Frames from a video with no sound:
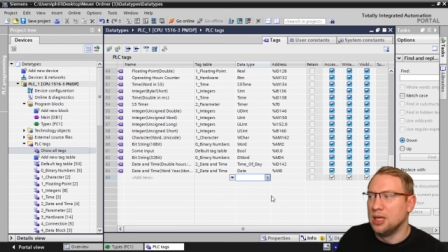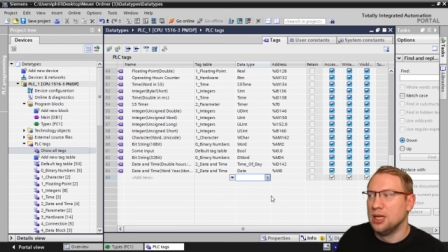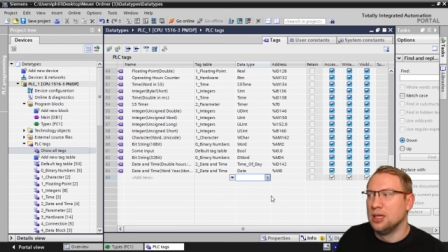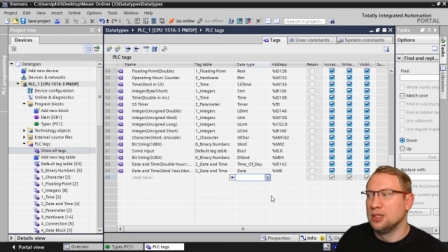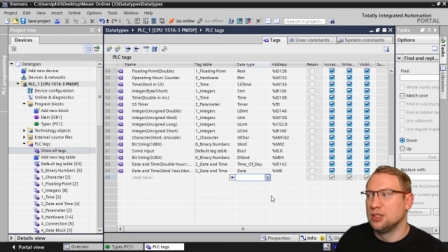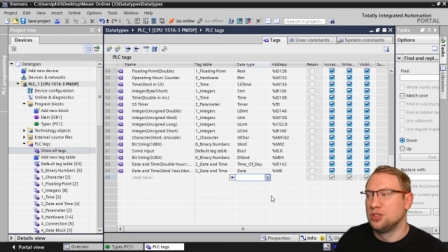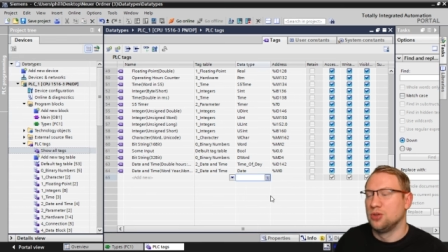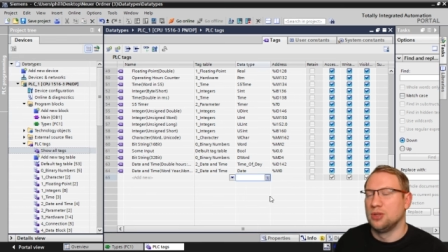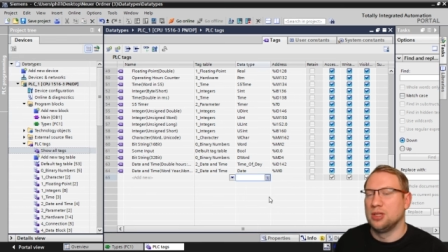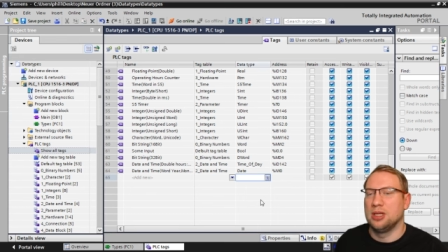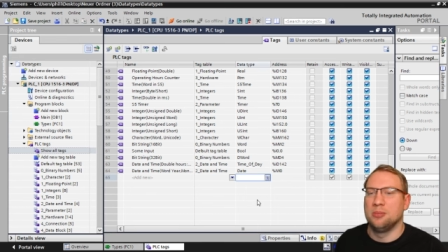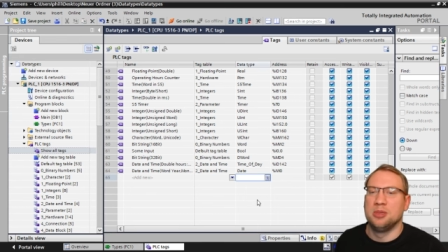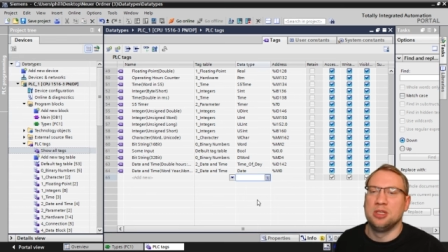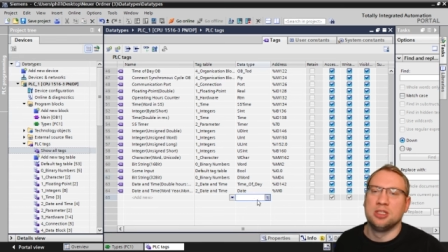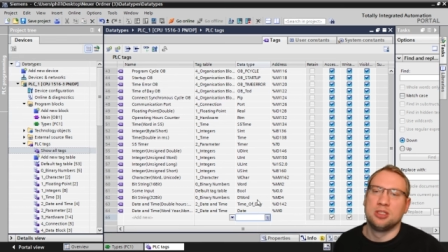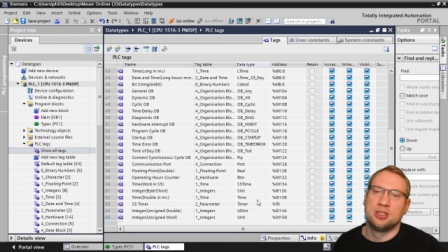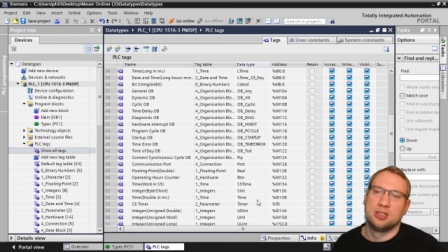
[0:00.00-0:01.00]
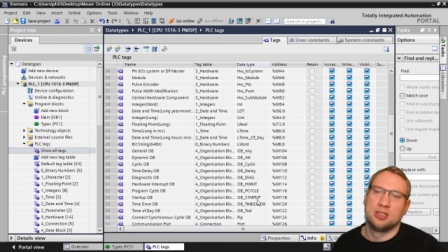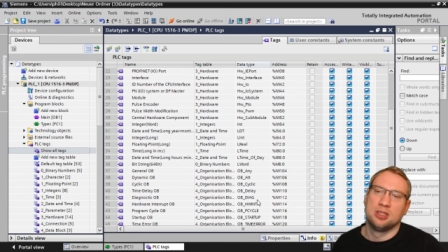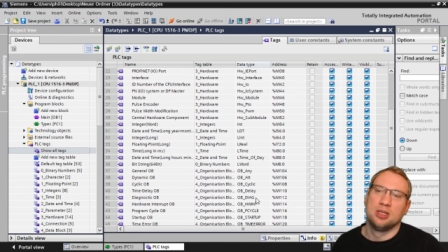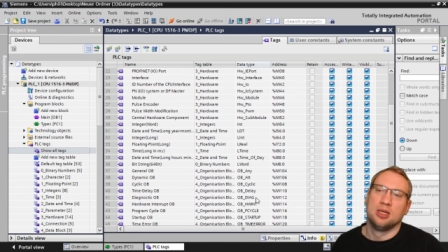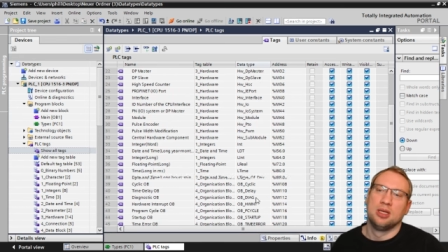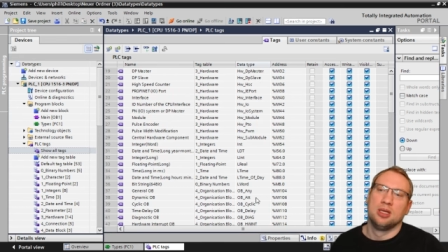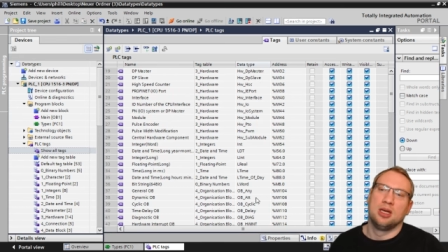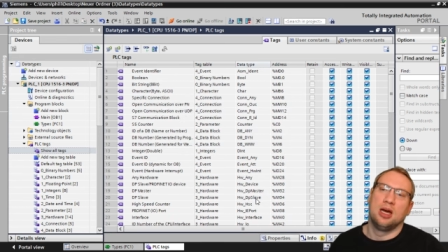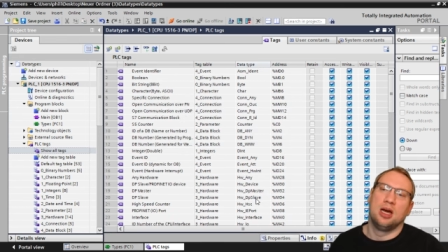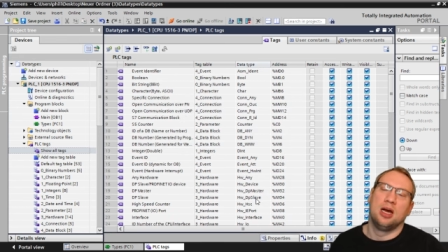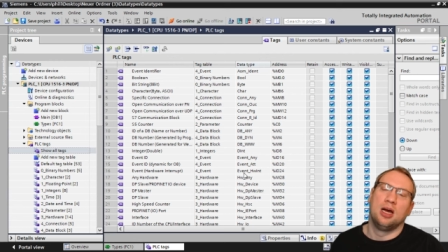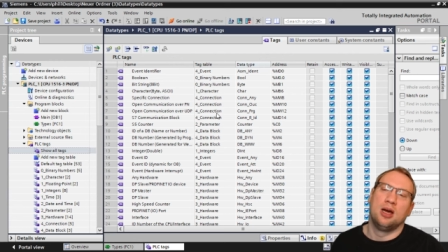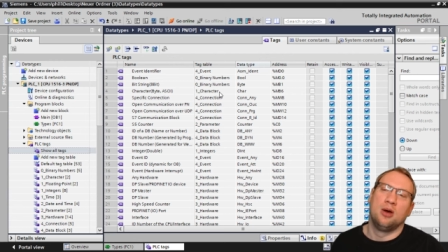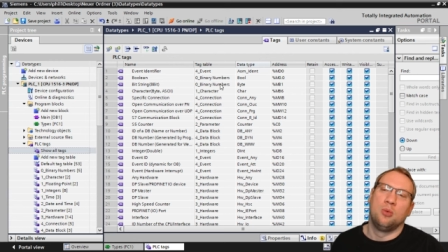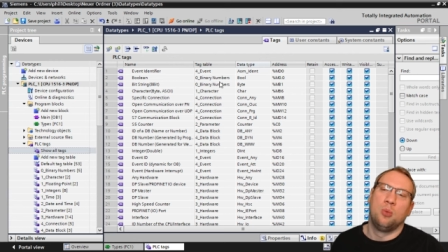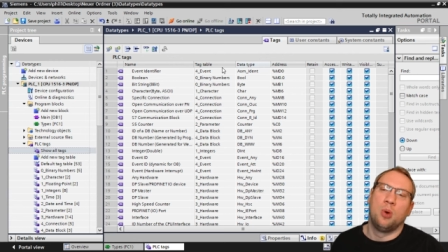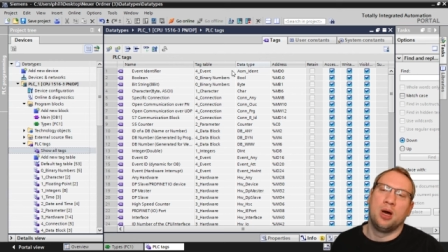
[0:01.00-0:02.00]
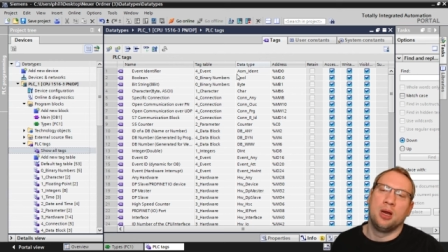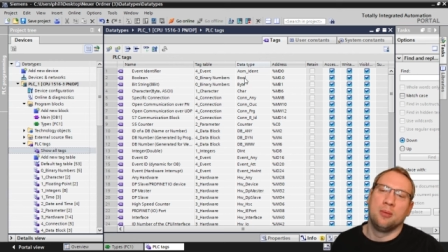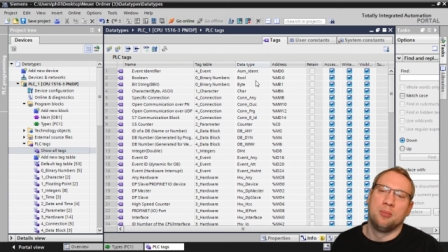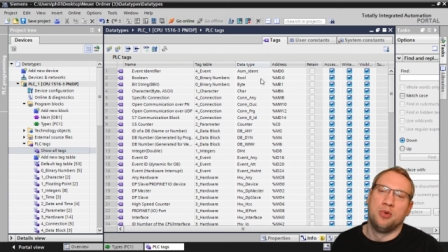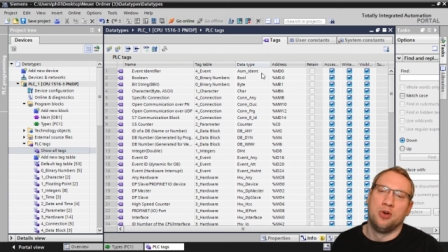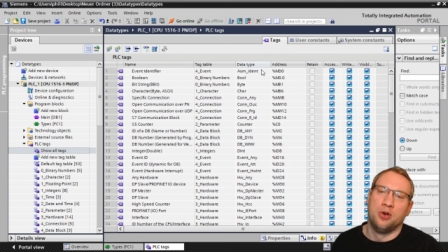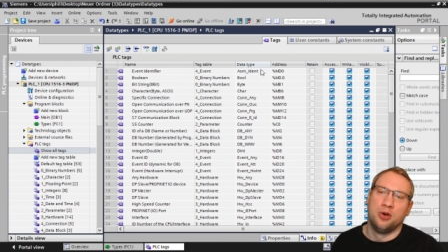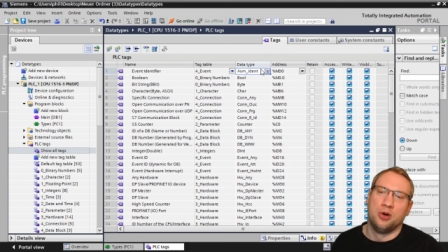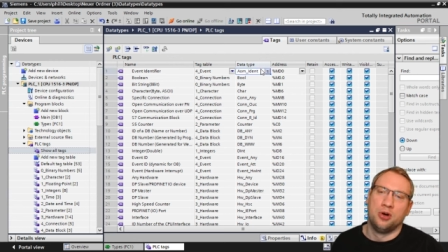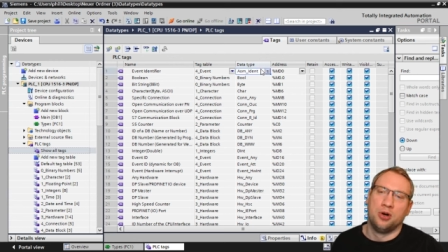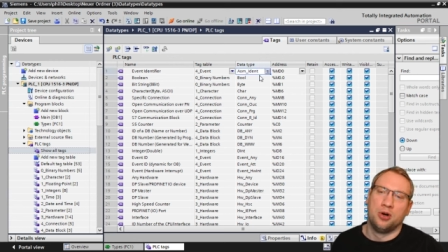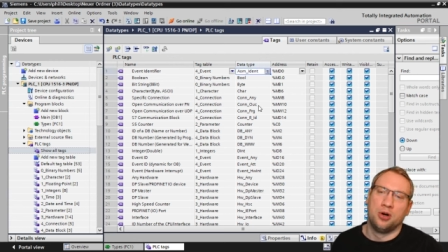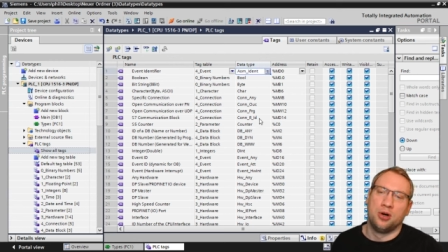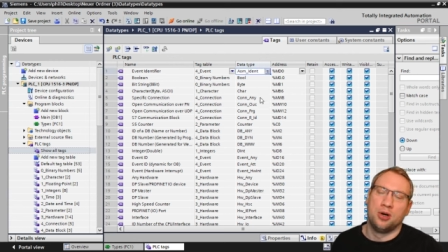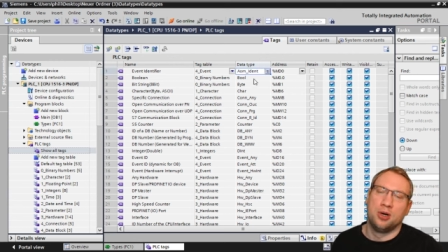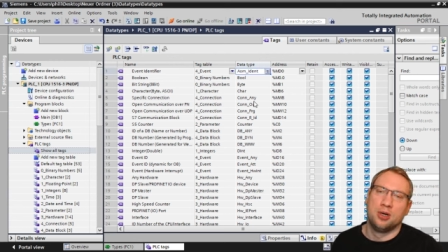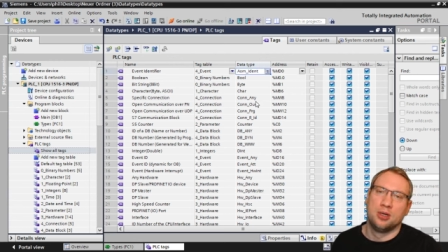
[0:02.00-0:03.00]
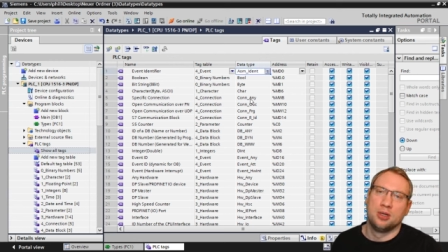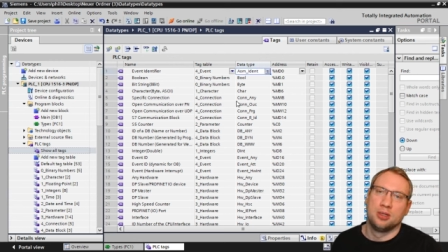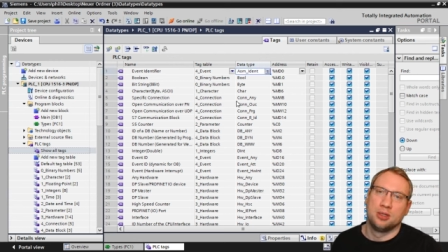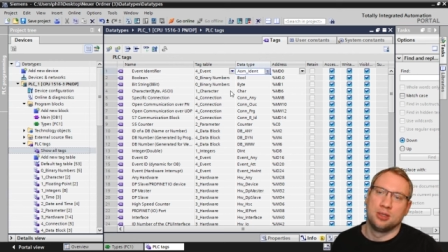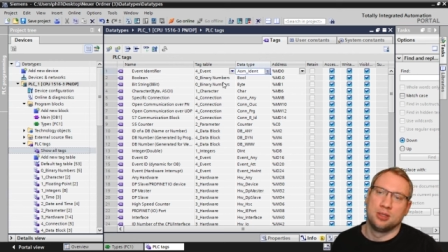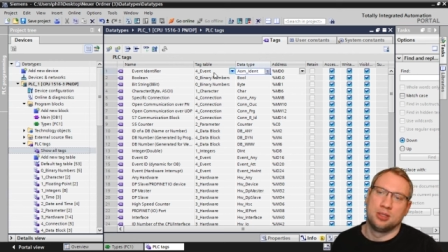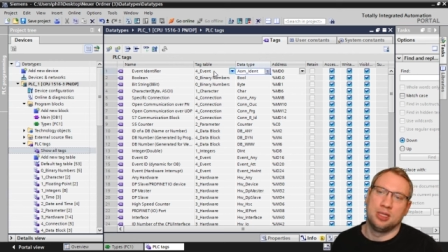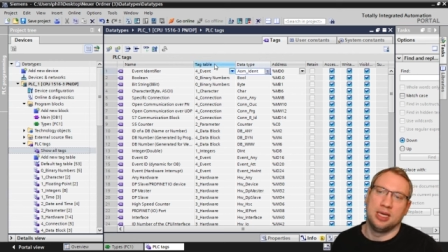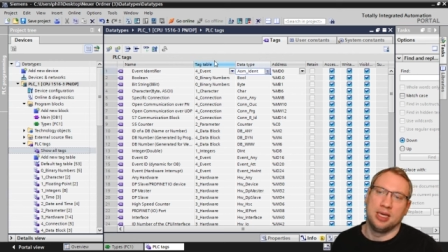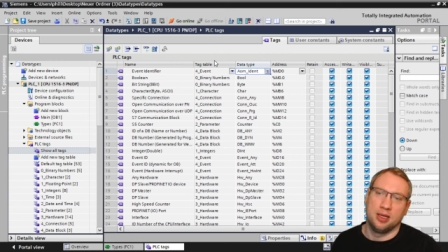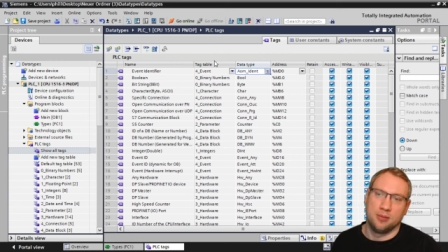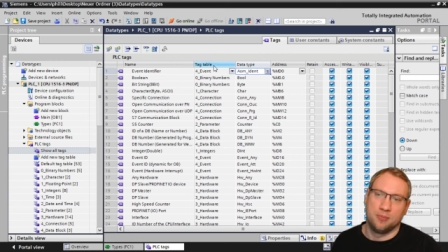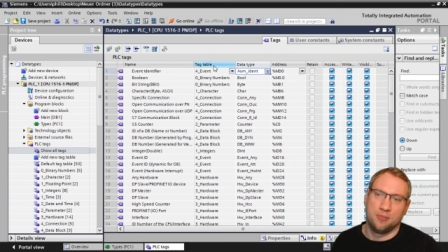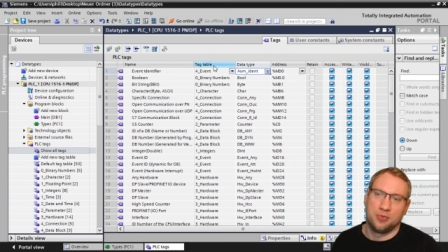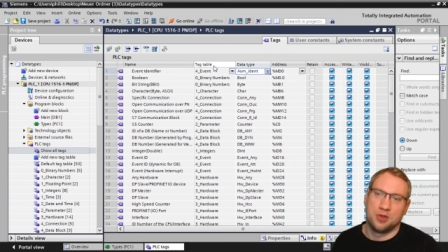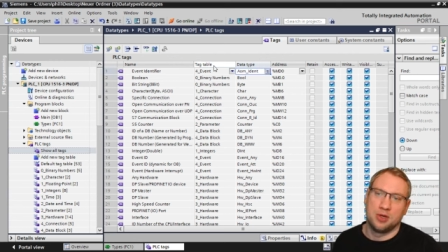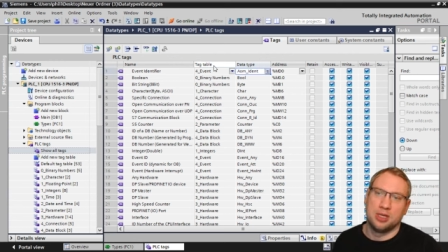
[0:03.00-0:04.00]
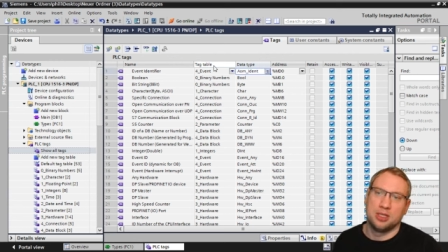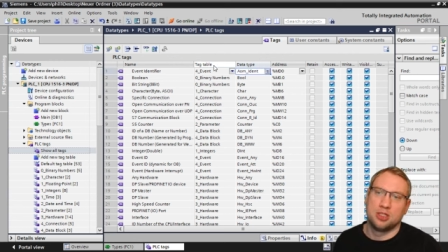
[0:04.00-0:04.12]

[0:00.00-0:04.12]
So that means uh, one per thing, right?